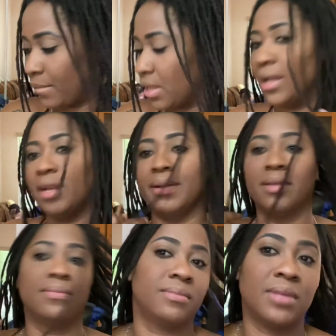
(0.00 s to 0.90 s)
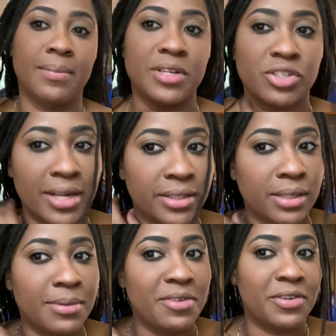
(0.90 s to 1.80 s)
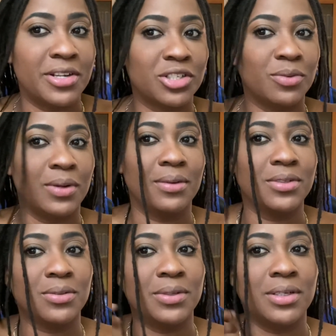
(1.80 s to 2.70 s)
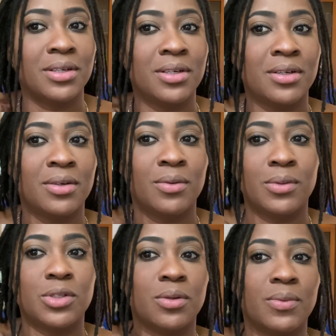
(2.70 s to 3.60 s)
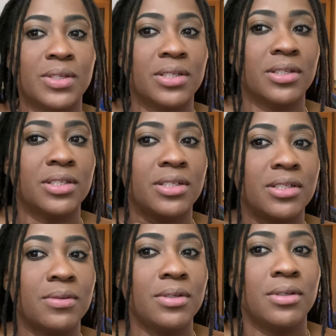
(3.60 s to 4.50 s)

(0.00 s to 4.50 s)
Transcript: Anyway, I'm distracted. Let me finish the one I was doing. Which one was it? Is it this one?